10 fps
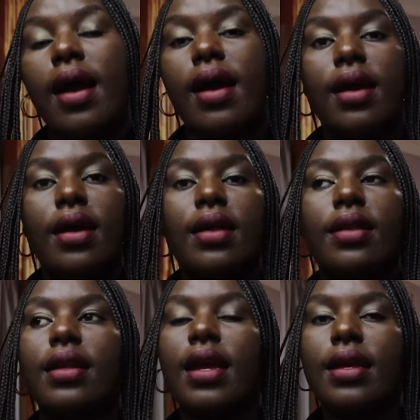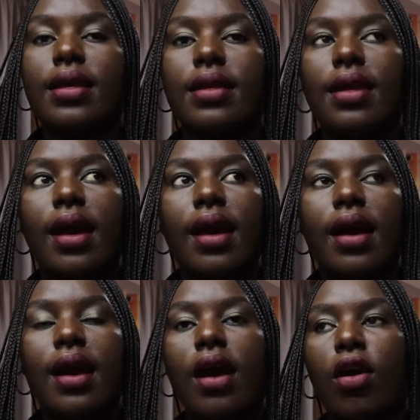and
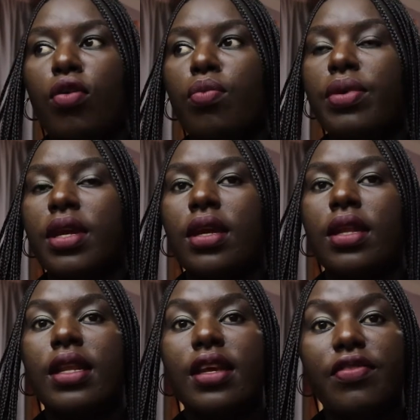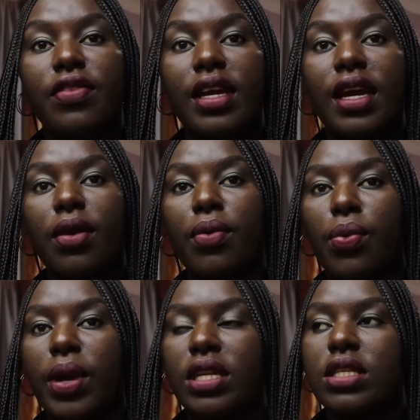yeah i'll be leaving
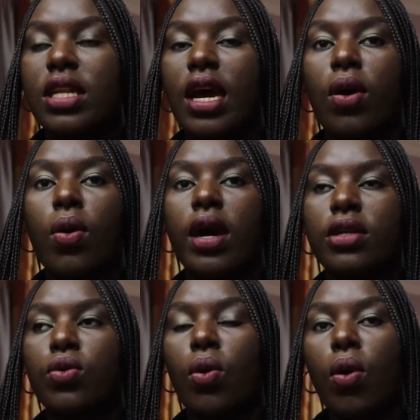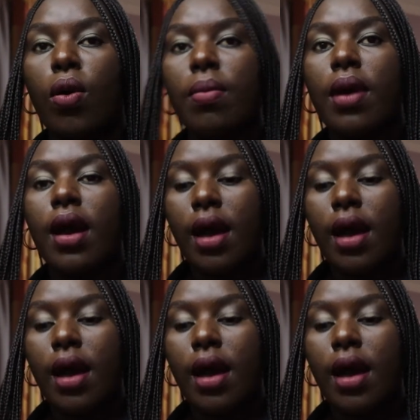right now at home